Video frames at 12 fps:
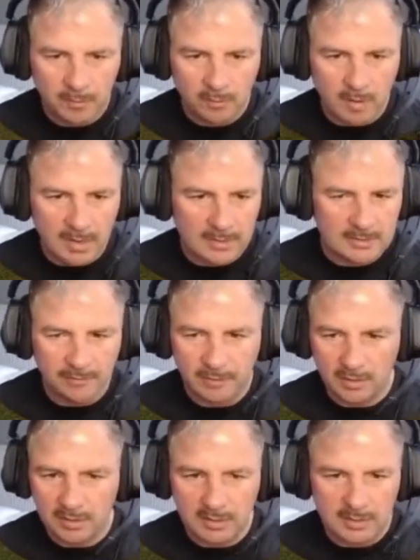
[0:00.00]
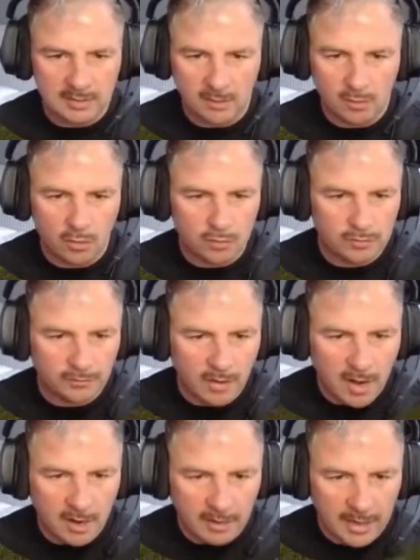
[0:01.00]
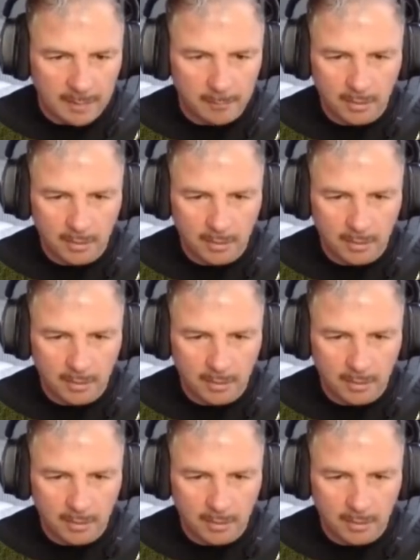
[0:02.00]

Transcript: Right, let's have a look at this. So who's firing up?